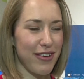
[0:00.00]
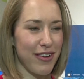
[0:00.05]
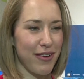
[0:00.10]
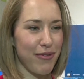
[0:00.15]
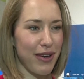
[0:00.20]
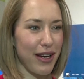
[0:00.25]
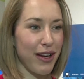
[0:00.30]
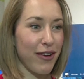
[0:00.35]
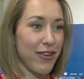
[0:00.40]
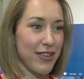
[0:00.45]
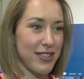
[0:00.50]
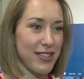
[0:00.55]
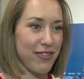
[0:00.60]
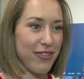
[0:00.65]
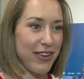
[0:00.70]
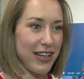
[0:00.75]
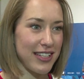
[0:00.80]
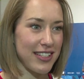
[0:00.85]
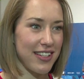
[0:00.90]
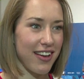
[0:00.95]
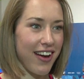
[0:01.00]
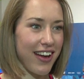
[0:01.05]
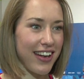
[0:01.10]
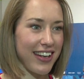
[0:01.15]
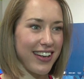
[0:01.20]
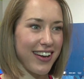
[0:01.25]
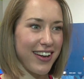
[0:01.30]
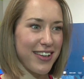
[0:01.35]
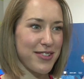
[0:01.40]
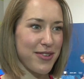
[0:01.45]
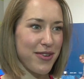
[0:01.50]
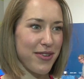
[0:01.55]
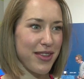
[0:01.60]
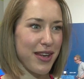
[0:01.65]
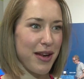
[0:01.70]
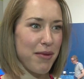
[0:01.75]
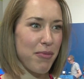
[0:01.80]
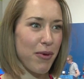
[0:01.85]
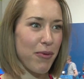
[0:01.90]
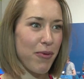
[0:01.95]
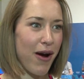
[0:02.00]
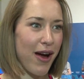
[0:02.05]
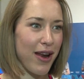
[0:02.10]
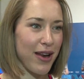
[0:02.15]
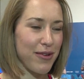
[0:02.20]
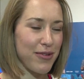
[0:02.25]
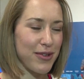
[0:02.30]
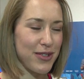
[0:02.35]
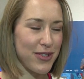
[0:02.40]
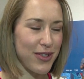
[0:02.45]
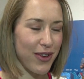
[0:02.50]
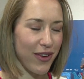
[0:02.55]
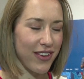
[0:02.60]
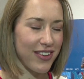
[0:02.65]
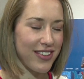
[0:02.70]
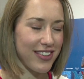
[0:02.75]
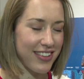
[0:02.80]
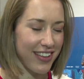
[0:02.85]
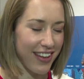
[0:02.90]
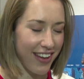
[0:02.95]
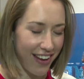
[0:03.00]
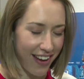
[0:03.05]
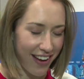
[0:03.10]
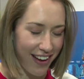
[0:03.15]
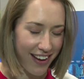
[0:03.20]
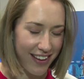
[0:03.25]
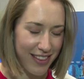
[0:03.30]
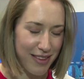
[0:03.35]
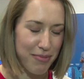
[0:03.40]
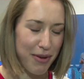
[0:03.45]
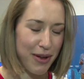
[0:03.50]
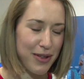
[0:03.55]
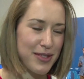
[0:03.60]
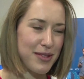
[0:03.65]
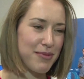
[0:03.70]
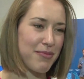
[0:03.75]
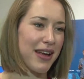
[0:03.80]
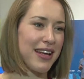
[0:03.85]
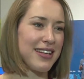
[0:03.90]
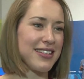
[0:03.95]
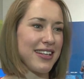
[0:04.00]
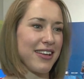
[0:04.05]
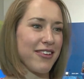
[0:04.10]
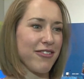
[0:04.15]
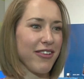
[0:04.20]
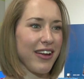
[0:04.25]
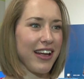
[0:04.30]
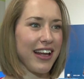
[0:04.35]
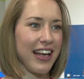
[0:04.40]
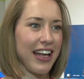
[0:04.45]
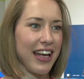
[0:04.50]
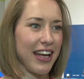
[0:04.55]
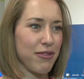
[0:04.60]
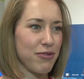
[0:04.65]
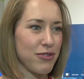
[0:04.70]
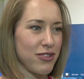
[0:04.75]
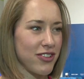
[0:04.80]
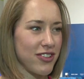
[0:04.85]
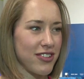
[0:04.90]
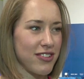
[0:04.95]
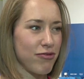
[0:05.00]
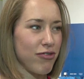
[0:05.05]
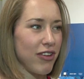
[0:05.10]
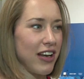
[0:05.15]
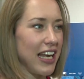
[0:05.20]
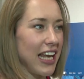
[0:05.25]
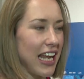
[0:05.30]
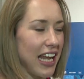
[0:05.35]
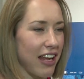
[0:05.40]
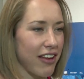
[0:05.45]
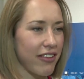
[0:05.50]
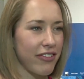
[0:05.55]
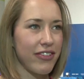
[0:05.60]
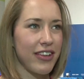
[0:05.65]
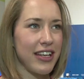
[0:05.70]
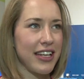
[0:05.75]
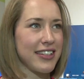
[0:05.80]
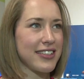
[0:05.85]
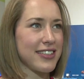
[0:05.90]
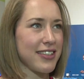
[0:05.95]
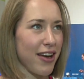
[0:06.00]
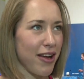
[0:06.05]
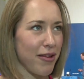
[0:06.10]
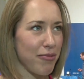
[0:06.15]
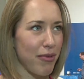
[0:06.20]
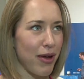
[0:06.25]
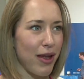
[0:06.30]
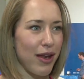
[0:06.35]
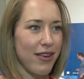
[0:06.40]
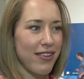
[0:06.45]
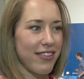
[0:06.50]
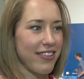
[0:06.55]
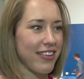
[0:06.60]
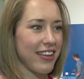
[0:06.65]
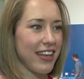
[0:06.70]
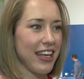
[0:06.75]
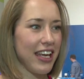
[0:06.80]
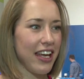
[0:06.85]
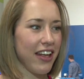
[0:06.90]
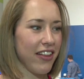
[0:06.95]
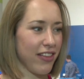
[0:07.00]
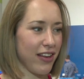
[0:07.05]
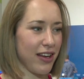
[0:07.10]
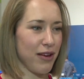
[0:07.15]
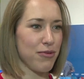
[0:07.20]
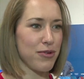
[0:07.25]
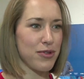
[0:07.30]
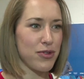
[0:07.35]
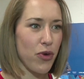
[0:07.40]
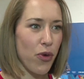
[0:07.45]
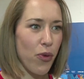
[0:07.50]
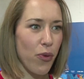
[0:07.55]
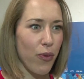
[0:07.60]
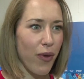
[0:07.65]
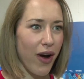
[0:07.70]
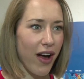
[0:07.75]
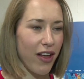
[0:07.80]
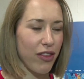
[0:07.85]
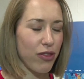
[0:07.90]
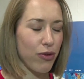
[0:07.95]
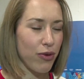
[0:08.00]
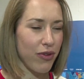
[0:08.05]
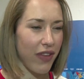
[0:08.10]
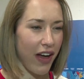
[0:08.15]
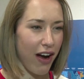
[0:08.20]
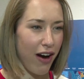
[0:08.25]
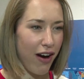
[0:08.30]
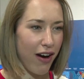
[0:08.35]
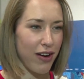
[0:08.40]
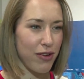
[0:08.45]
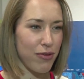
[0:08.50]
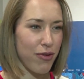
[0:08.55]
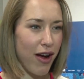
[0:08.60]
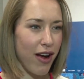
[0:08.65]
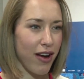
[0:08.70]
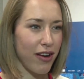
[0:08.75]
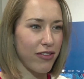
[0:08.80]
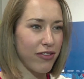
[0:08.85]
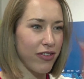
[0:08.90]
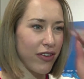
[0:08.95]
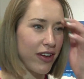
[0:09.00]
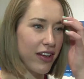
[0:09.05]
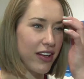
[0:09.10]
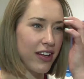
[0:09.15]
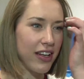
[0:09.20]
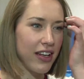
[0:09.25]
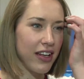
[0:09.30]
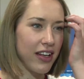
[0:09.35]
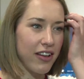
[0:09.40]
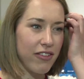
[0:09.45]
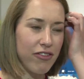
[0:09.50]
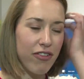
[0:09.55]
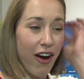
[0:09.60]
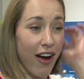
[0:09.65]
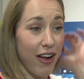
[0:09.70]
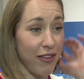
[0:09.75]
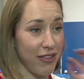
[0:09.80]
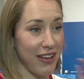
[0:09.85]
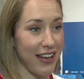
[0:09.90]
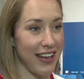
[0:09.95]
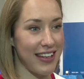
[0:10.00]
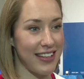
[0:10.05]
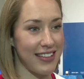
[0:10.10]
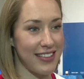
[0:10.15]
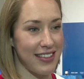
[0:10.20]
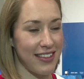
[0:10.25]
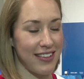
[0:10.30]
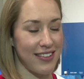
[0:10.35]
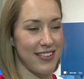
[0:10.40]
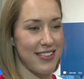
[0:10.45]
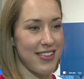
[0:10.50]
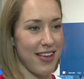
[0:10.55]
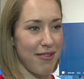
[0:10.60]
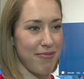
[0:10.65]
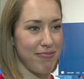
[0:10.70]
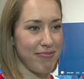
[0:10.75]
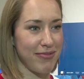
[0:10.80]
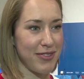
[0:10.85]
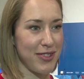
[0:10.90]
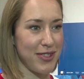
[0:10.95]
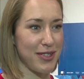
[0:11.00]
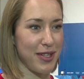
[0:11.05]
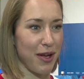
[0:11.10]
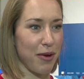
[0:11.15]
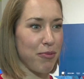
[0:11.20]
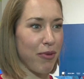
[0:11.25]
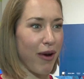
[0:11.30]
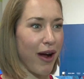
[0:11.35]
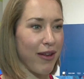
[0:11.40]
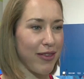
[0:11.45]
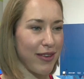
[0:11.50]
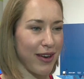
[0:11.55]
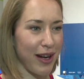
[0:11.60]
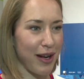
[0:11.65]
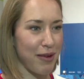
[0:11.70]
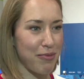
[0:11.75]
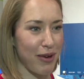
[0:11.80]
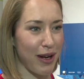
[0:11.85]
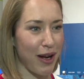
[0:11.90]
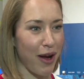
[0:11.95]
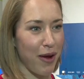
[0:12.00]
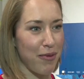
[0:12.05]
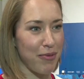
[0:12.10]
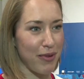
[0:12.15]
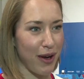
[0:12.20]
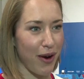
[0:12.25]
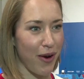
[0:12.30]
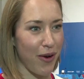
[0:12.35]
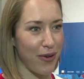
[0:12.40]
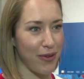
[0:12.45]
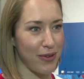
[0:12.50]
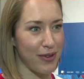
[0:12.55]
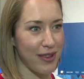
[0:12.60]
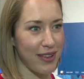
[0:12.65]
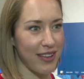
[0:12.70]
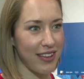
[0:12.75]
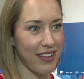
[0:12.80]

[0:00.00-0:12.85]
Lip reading: when I crossed the finish line and I saw the number one, it was just the most amazing feeling. It was just relief, excitement, that it was all worth all that hard work for 5 years, and just so proud that I could bring home the gold.